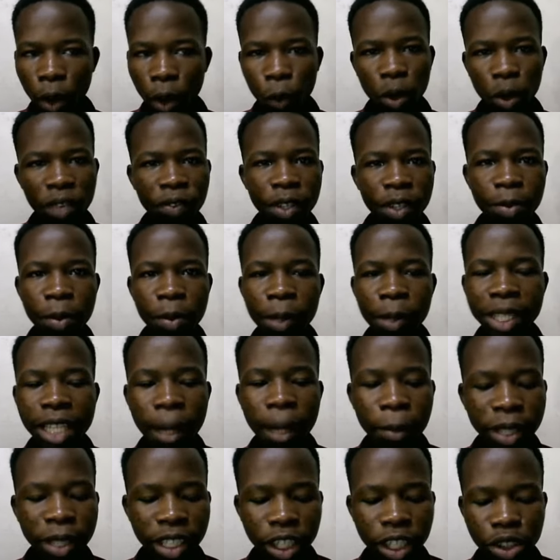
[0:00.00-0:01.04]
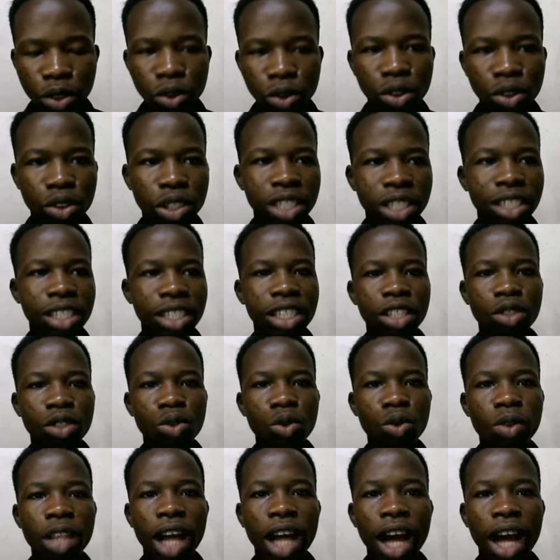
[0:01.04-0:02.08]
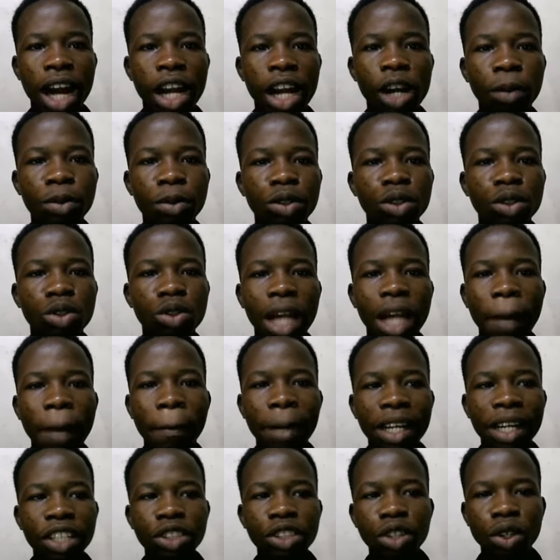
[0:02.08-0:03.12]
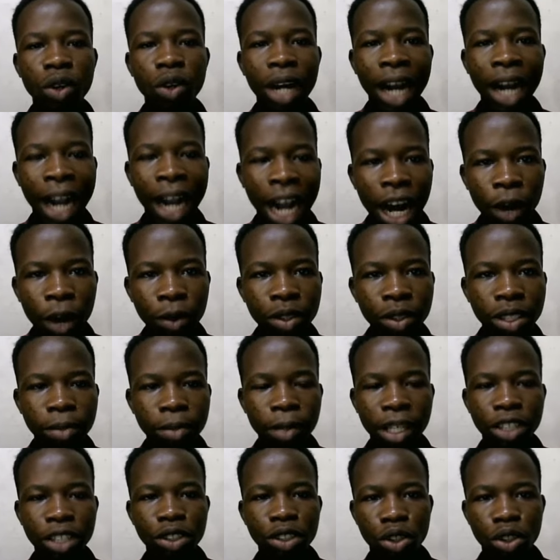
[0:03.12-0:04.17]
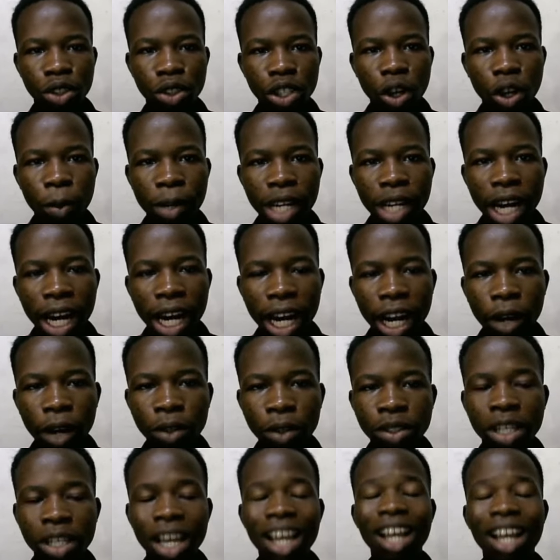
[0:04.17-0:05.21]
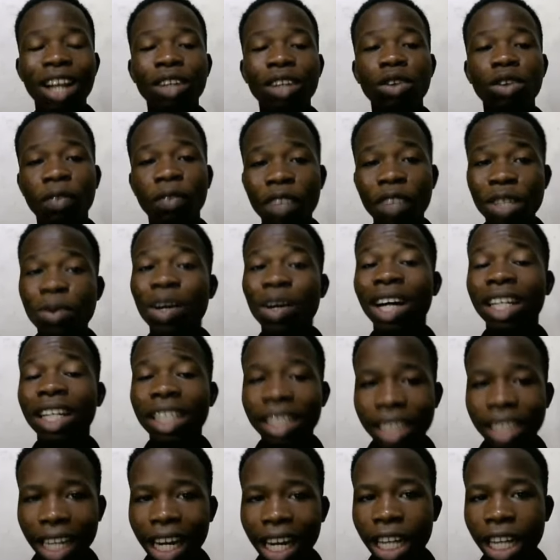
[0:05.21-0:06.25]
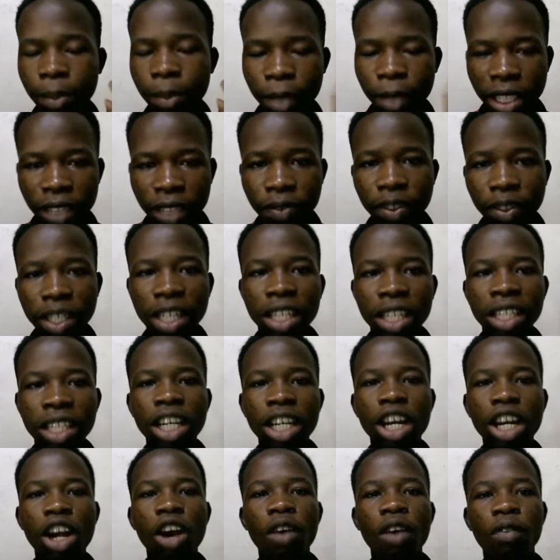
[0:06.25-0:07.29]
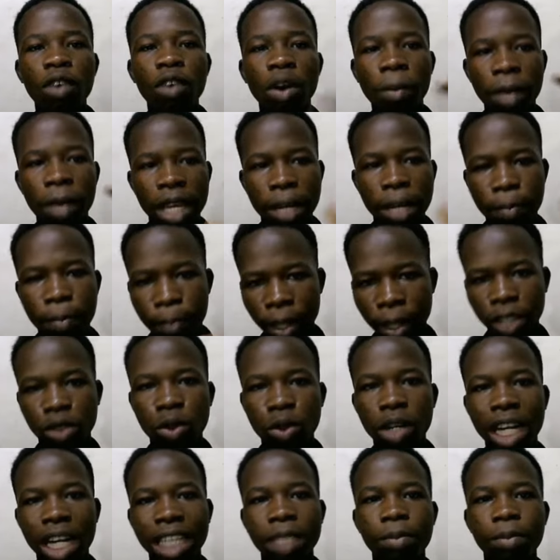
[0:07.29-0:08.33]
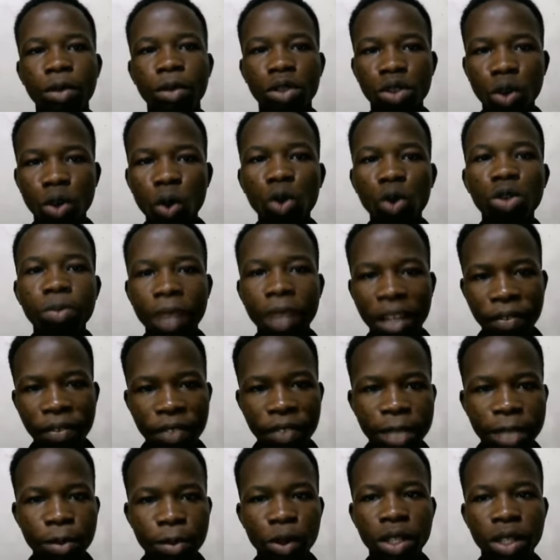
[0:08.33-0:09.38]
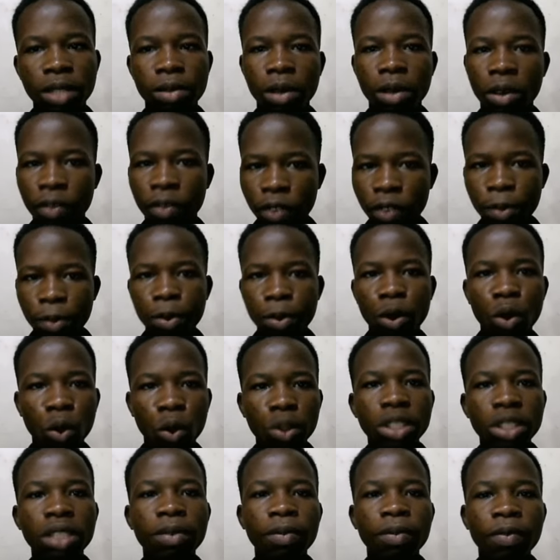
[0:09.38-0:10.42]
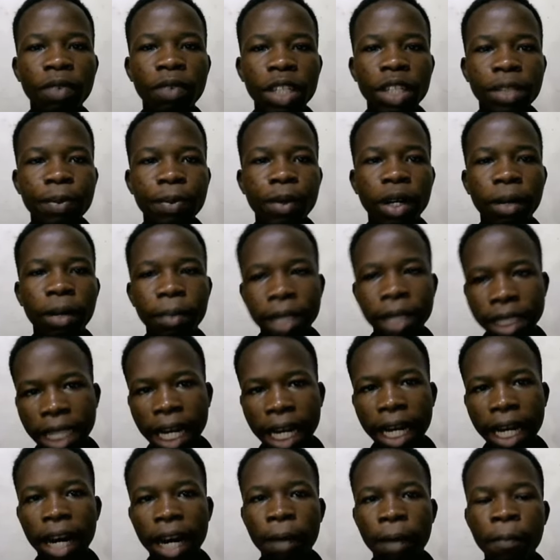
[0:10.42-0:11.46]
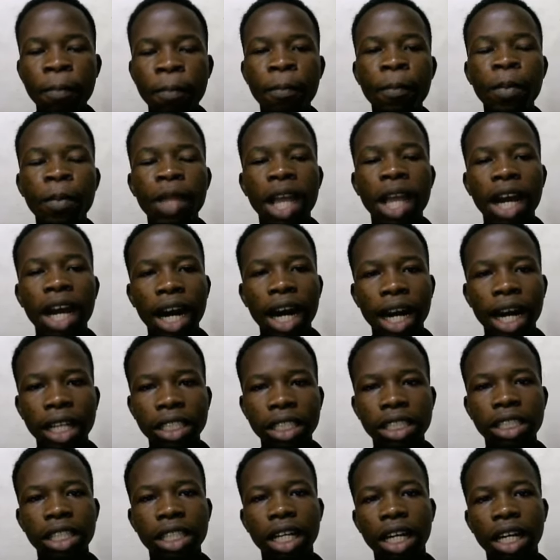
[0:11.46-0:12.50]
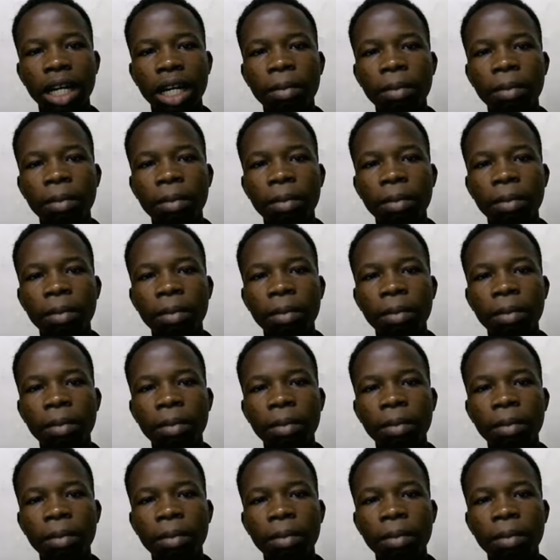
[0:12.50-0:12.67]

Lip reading: what Facebook Meta Business Suite is a tool that helps you to like manage your accounts, manage your social media accounts for Facebook and Instagram specifically from a particular spot owned by Facebook and so Facebook owns Instagram and